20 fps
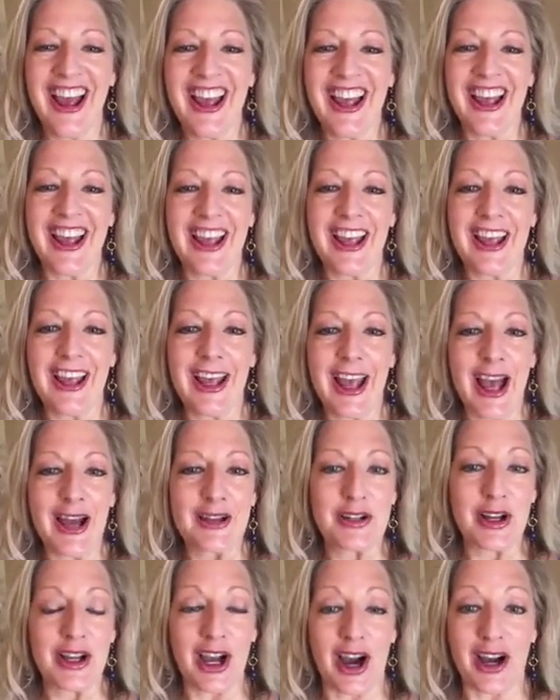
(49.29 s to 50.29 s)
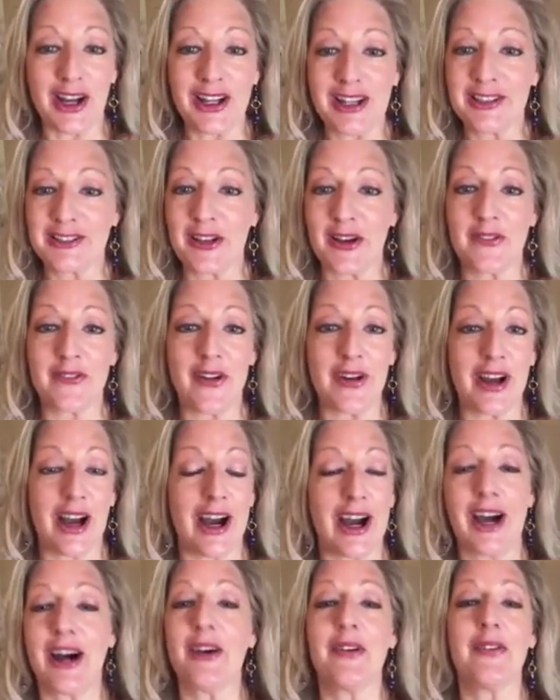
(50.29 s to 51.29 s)
He had got his
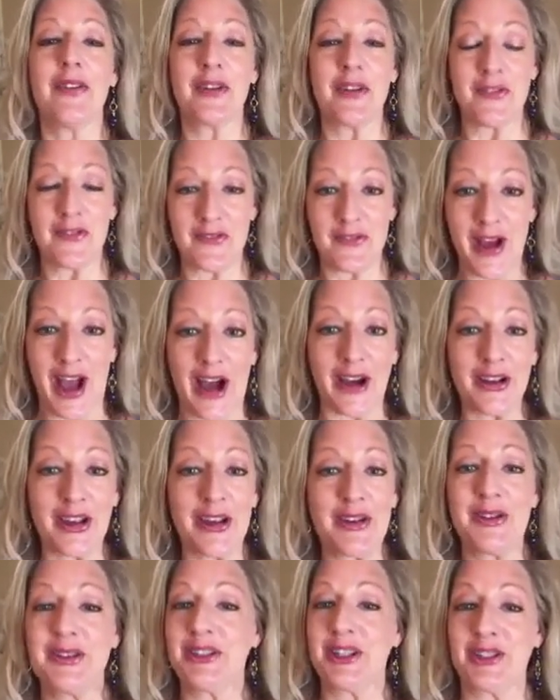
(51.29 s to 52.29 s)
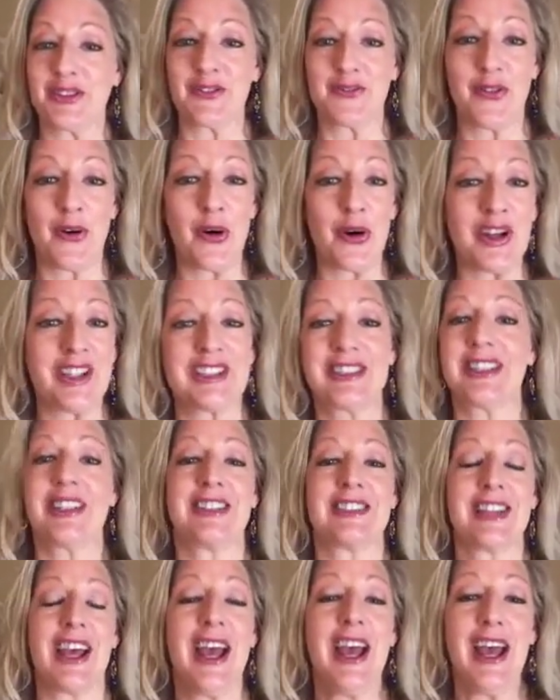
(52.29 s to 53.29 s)
values, his voice,
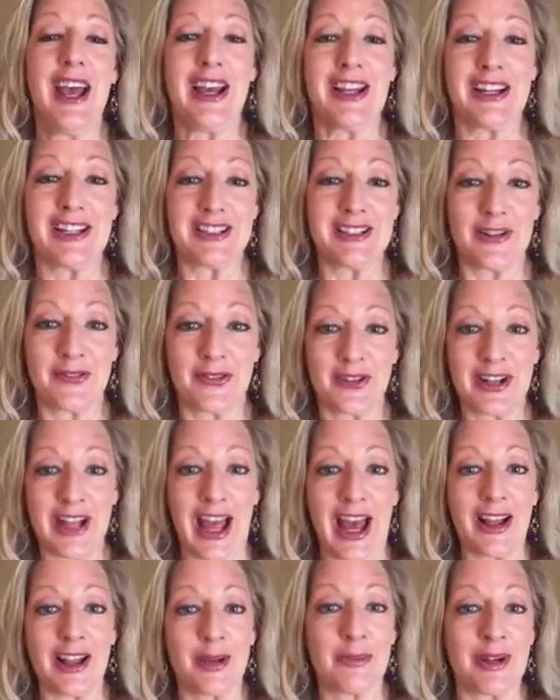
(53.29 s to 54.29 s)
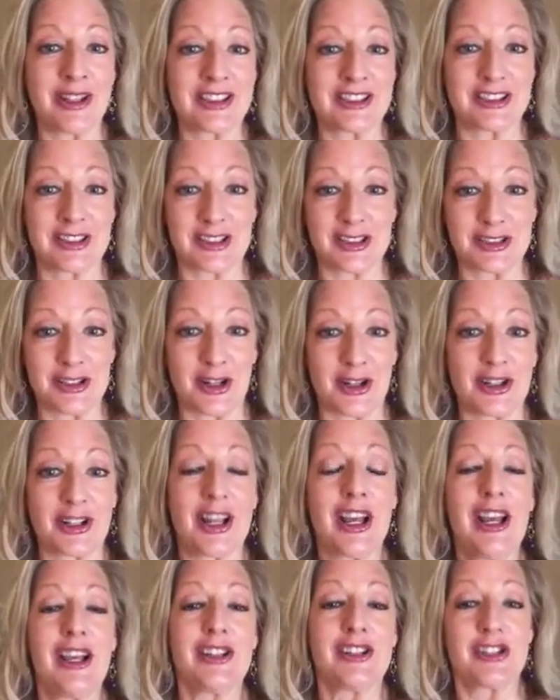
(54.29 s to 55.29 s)
his different elements to
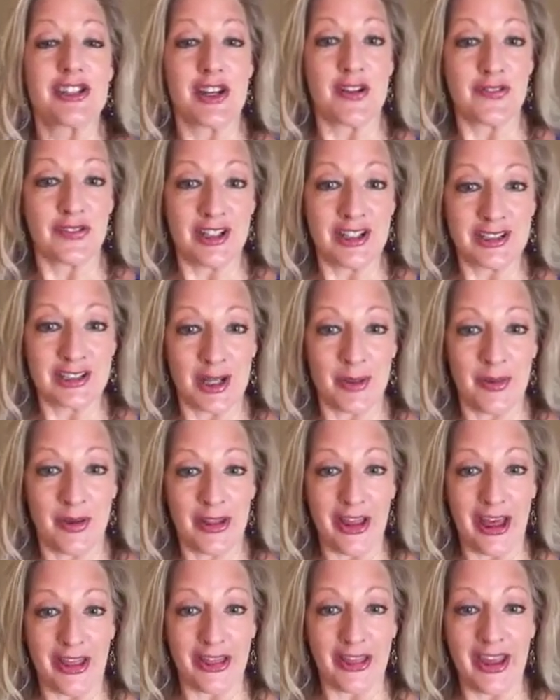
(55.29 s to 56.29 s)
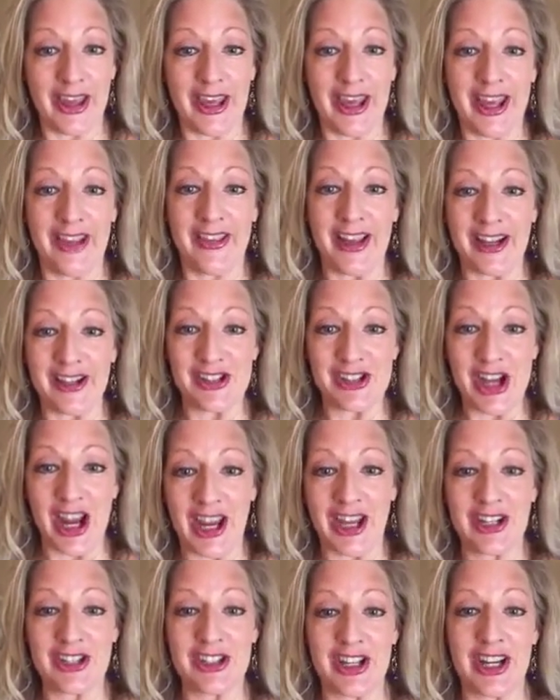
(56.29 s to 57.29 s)
start shifting some of that thinking, that
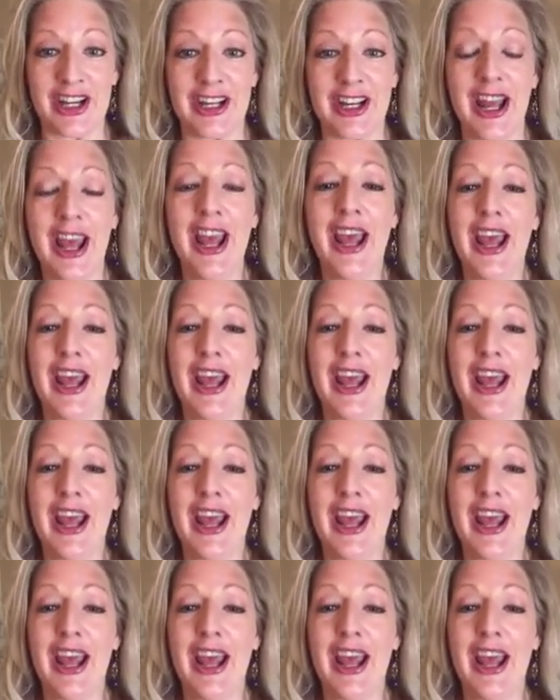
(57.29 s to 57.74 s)
changing.